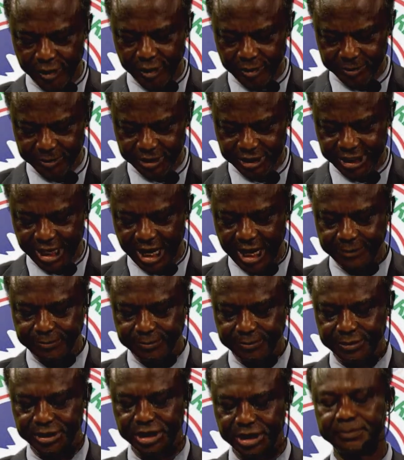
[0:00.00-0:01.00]
Psalm
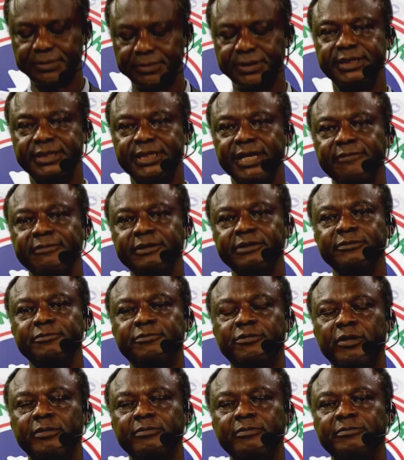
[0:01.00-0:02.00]
chapter 7
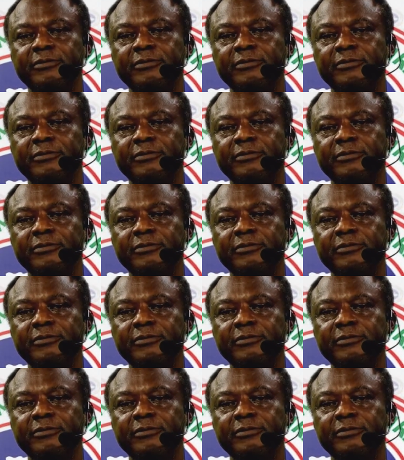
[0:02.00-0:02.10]
from